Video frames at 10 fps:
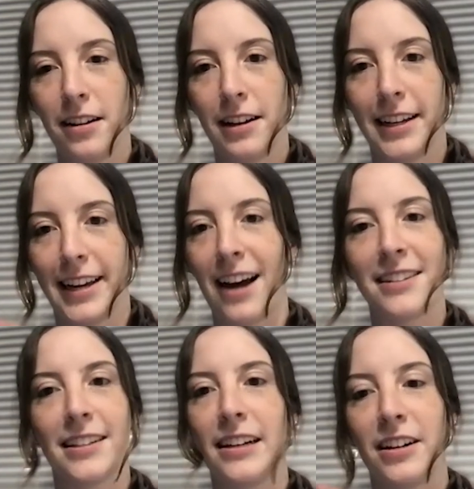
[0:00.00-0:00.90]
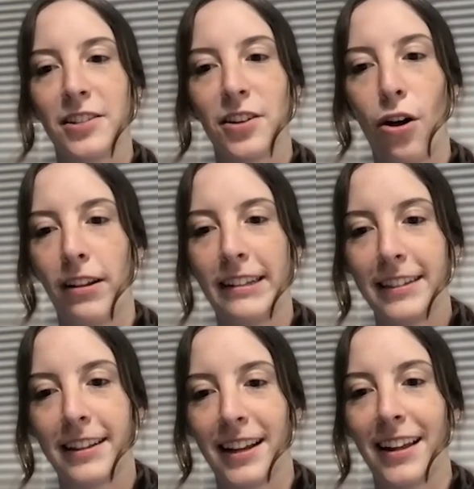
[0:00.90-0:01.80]
gaslit us all into
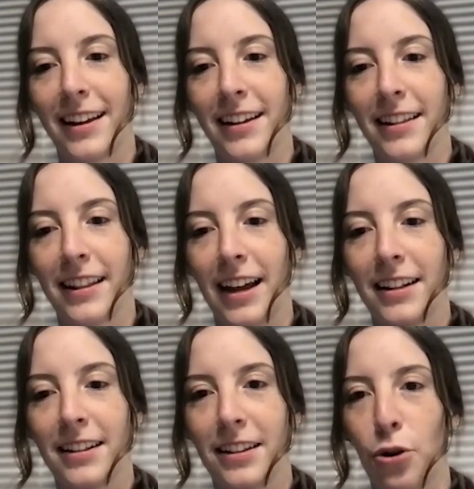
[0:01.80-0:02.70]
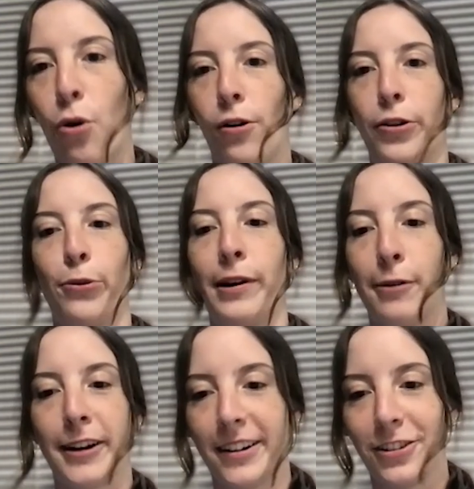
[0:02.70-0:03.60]
thinking that the core three
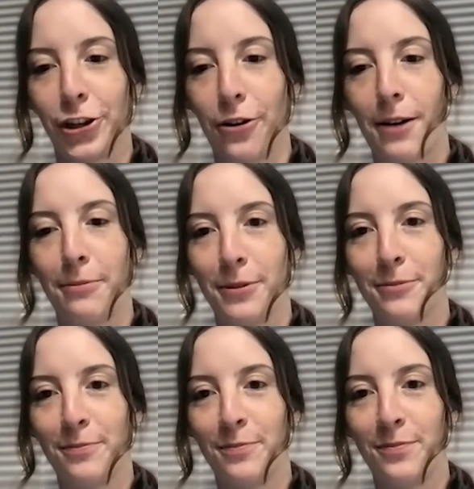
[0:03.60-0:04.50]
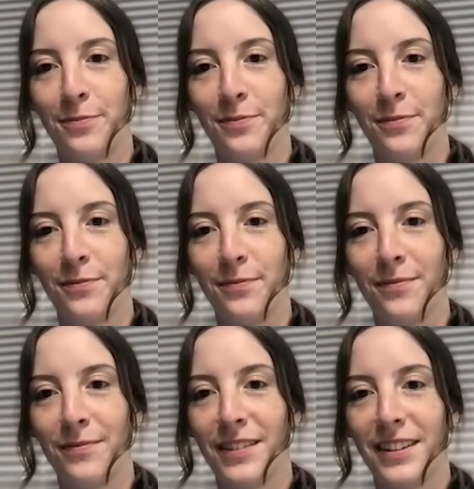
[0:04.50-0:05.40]
were going to show up.
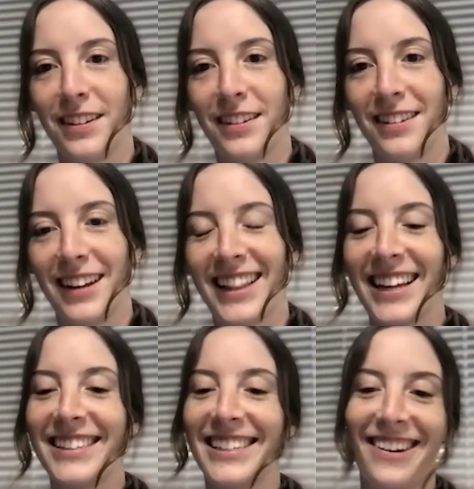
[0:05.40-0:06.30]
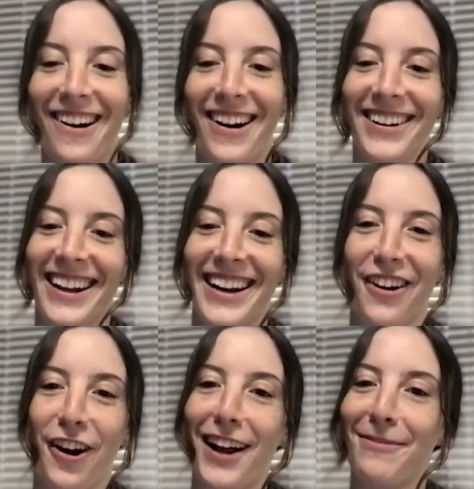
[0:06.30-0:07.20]
And they did not. And I
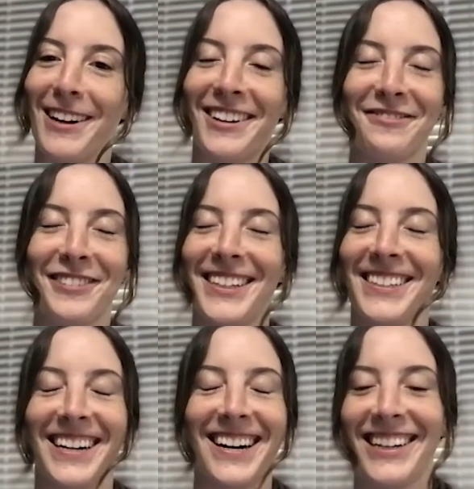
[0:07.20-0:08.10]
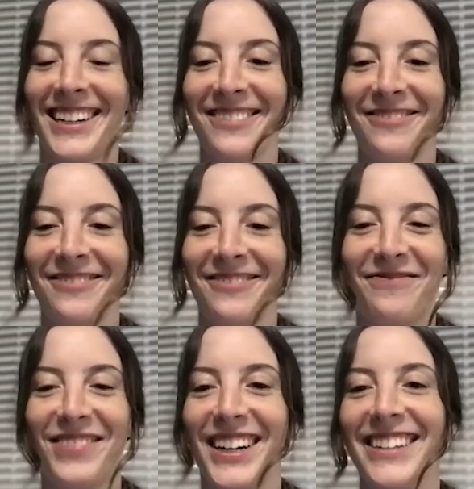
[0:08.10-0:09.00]
cried about it for the entire night.
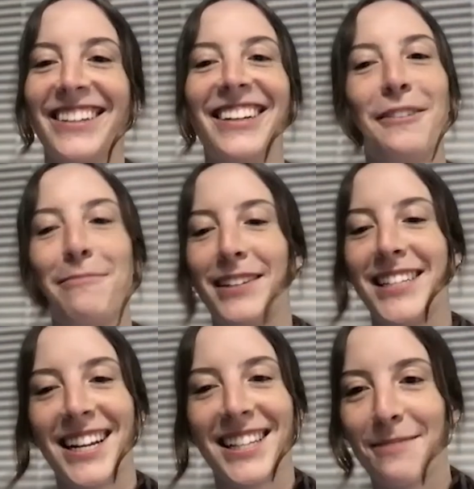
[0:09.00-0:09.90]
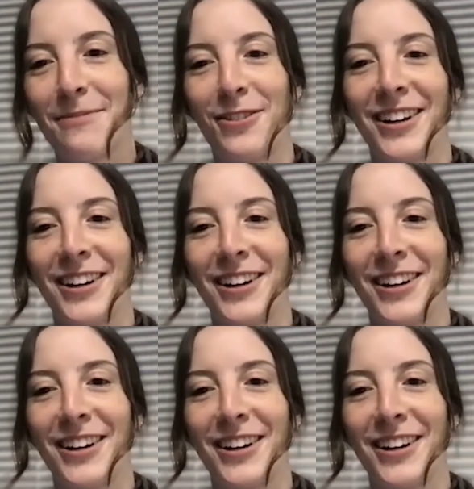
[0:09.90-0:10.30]
But besides the point,